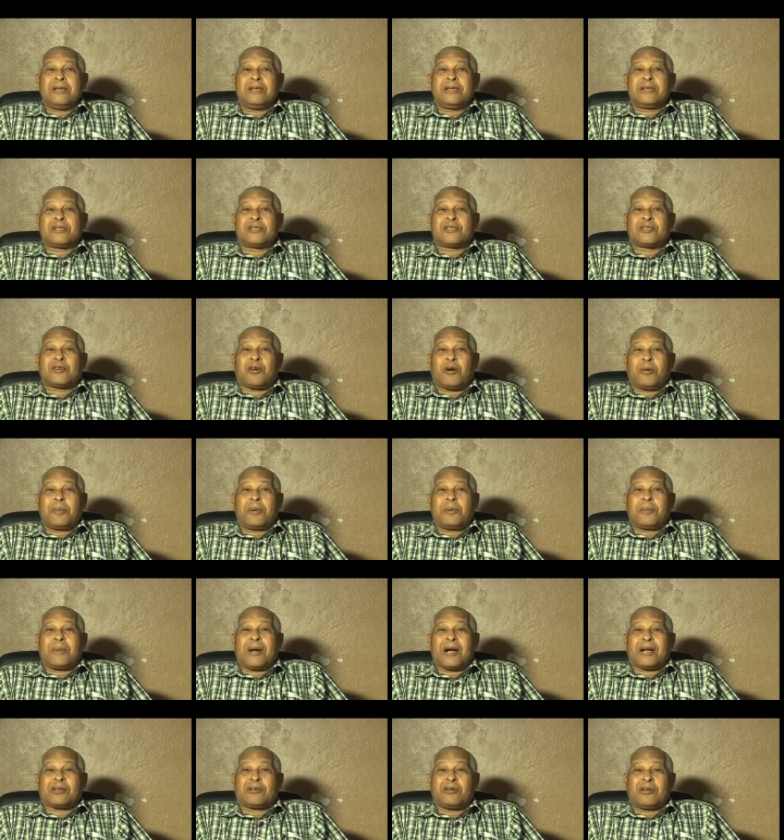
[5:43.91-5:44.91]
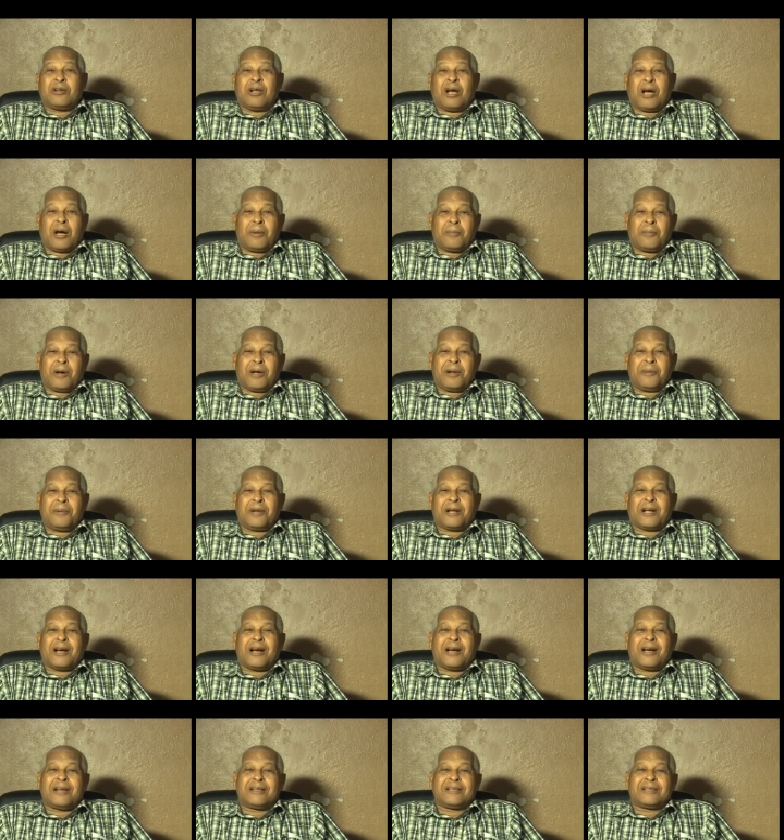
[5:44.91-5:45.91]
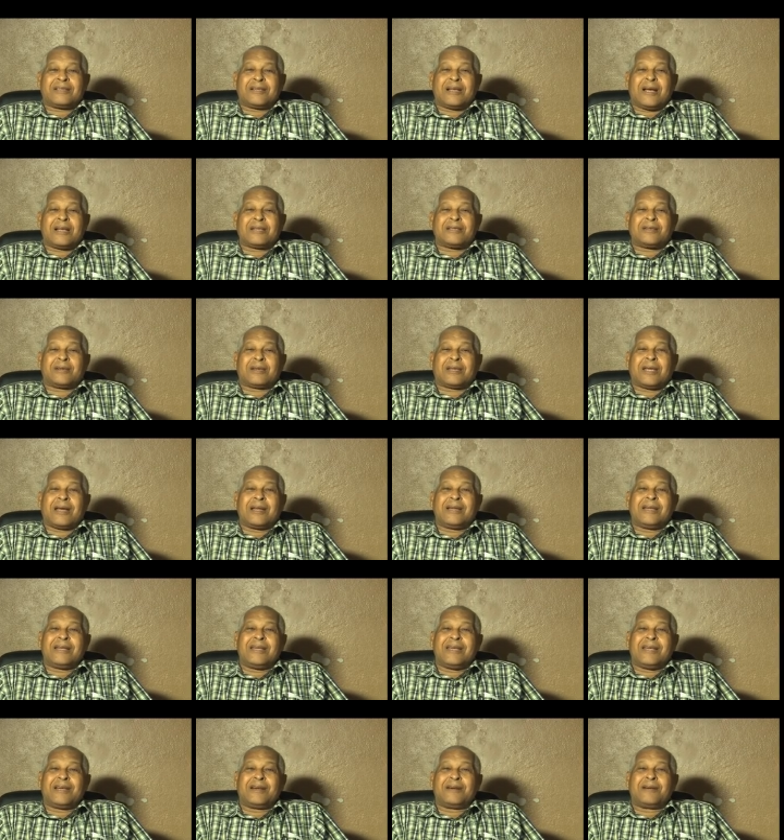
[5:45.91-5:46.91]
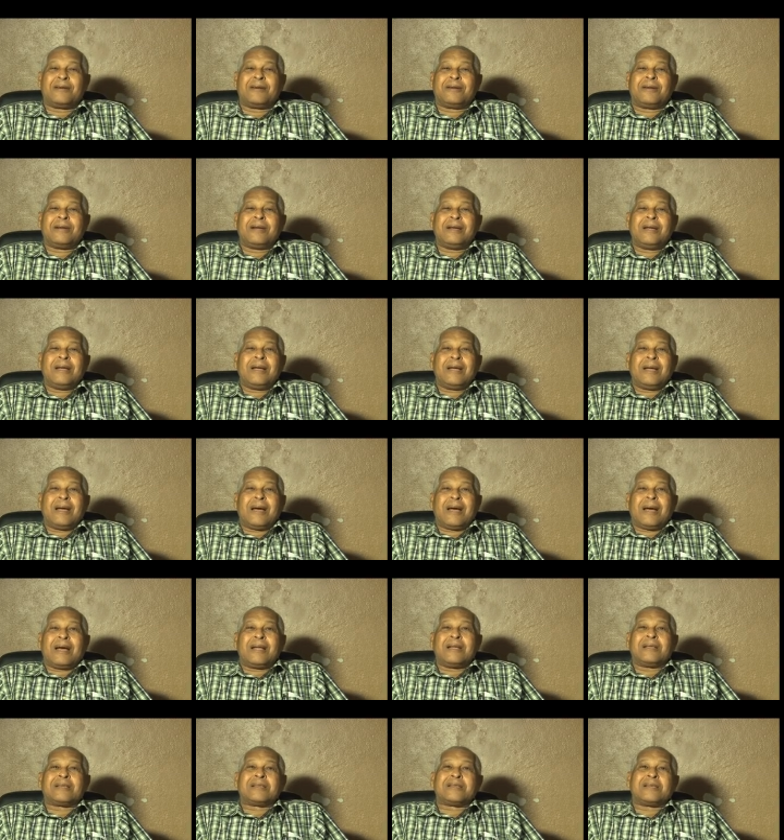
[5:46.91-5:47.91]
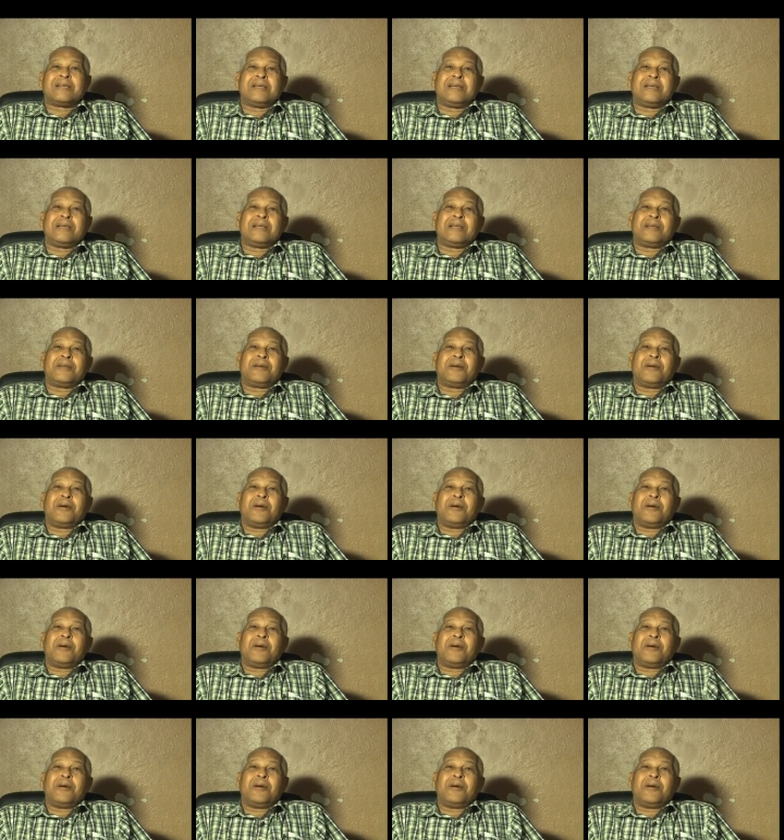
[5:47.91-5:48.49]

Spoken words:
is coming back to normal because, as you can hear and see,